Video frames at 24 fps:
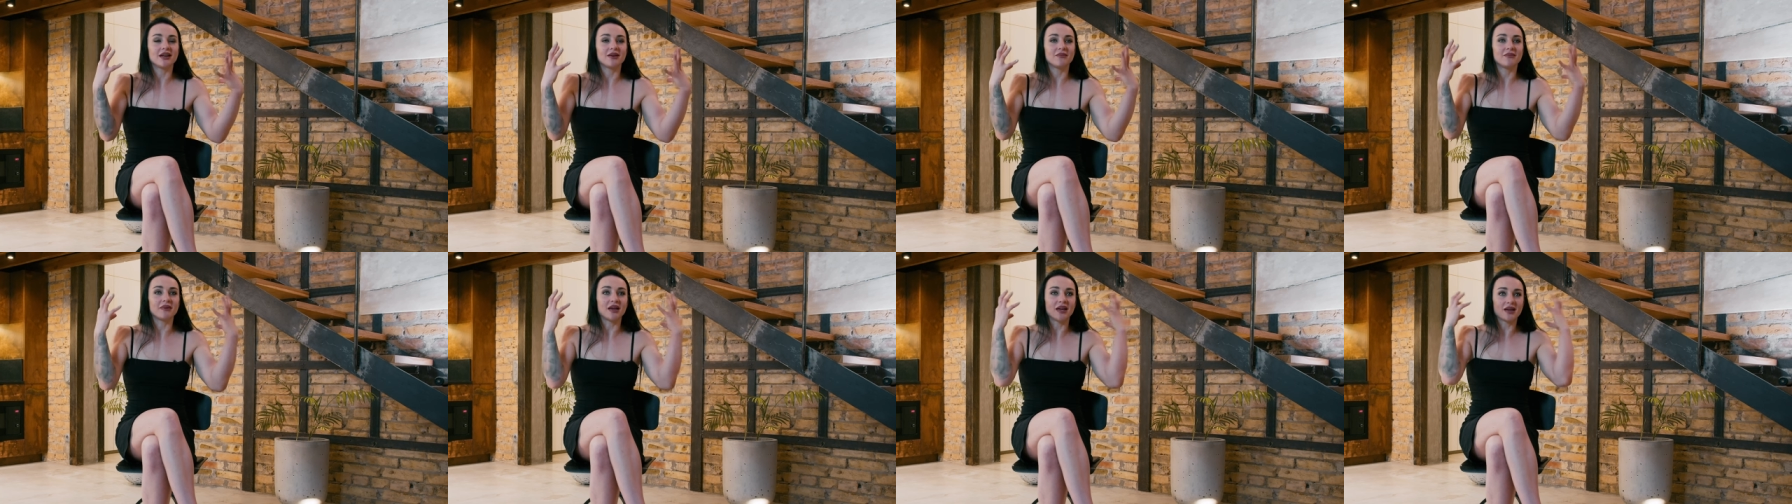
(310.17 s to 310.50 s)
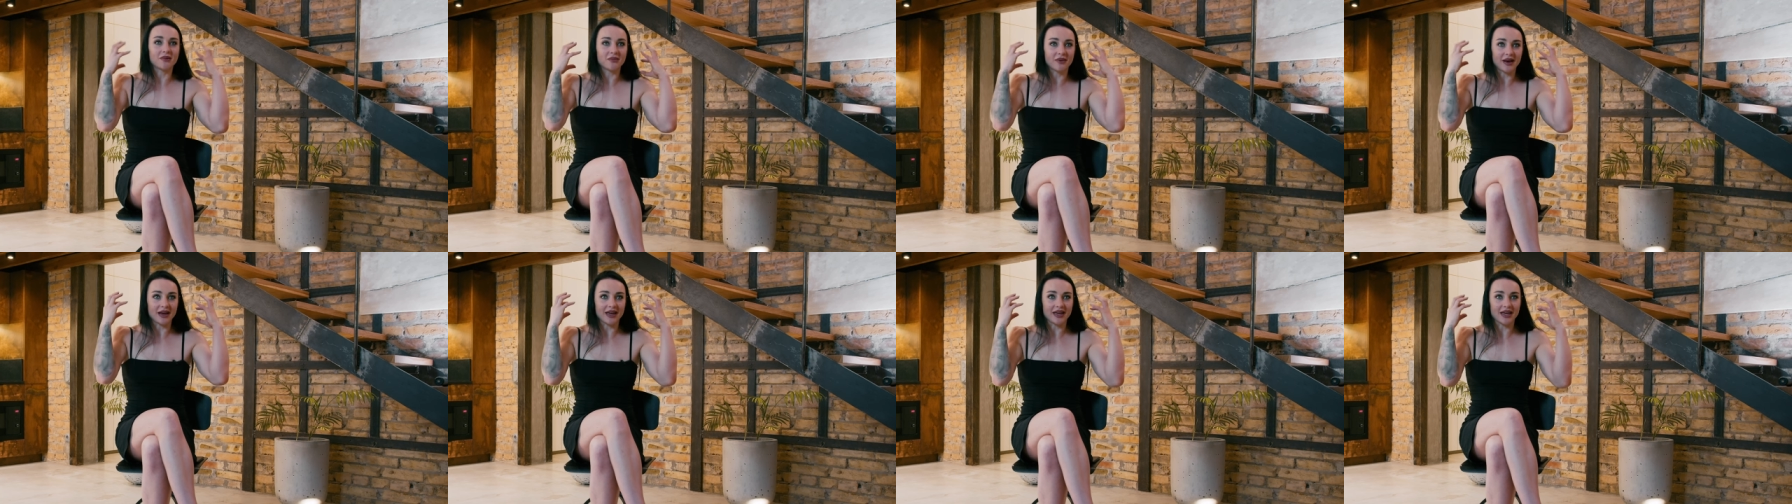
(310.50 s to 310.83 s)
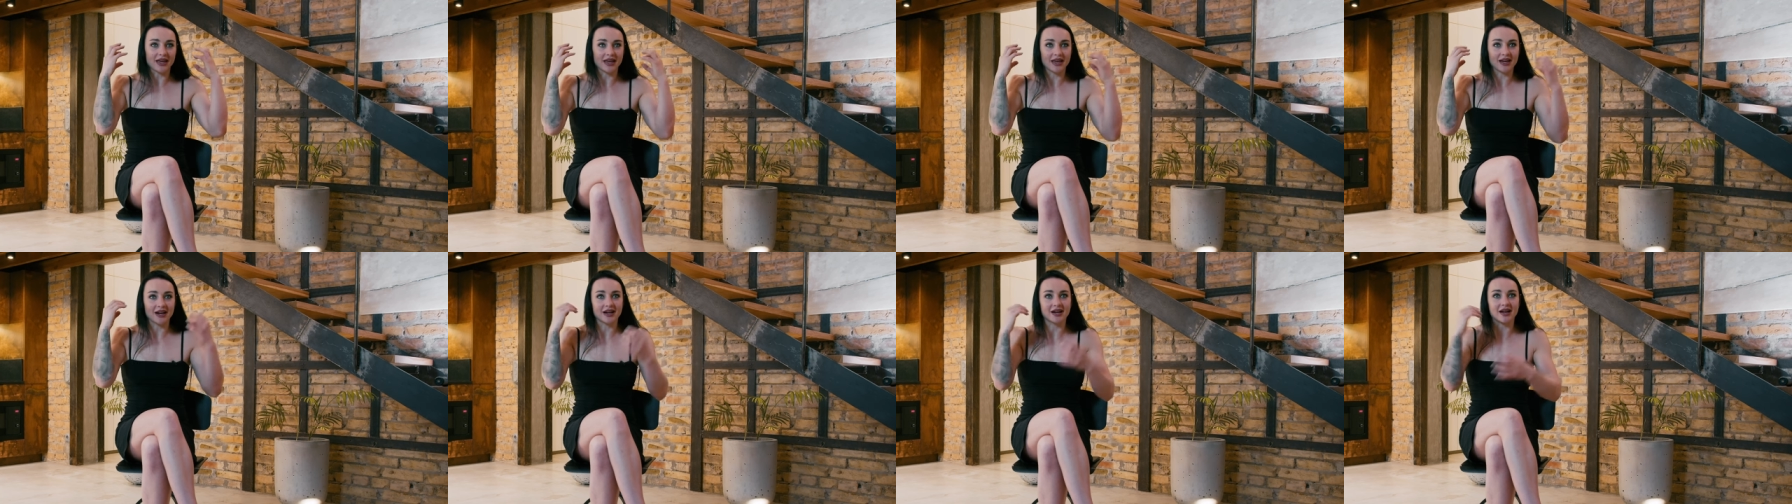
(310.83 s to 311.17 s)
make my
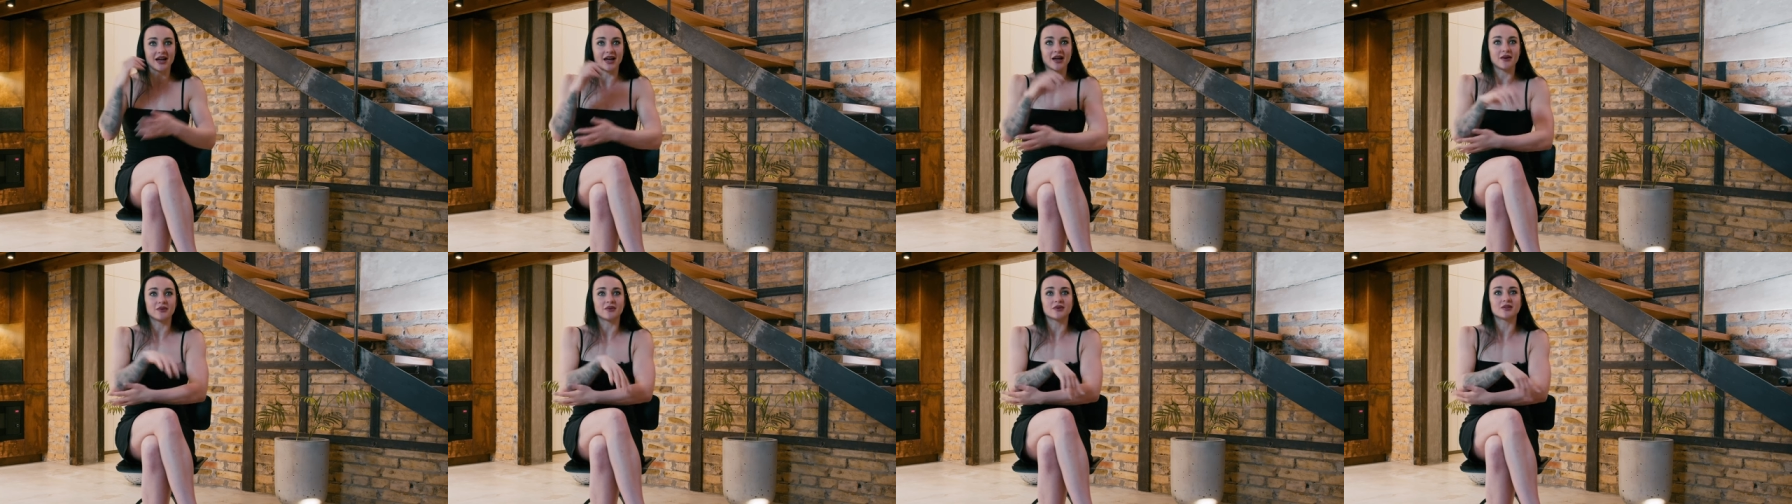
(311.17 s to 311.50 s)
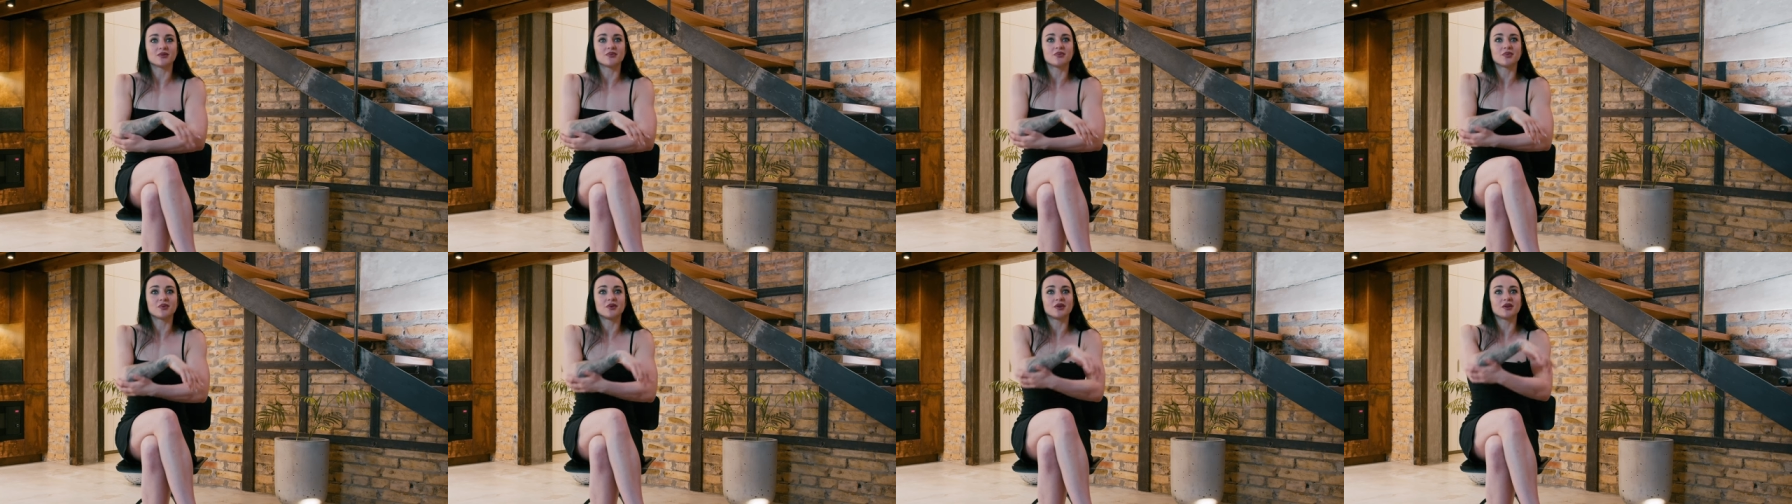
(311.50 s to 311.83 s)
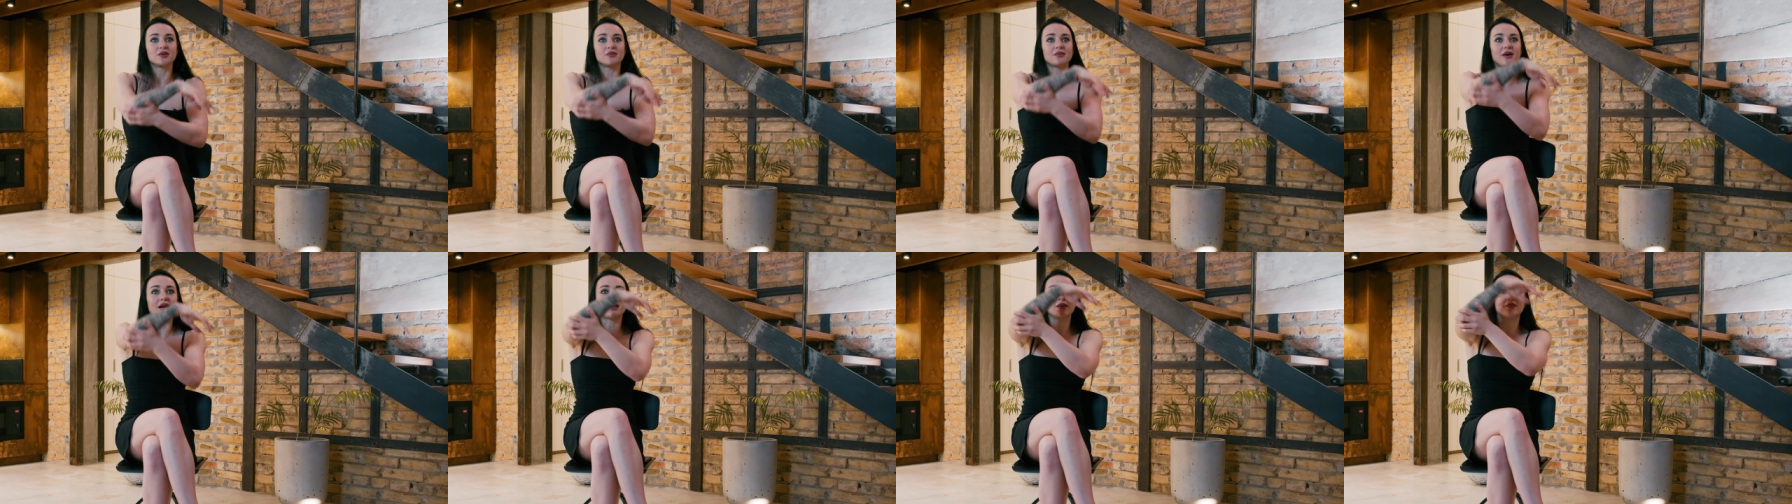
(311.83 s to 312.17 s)
hair. I was putting my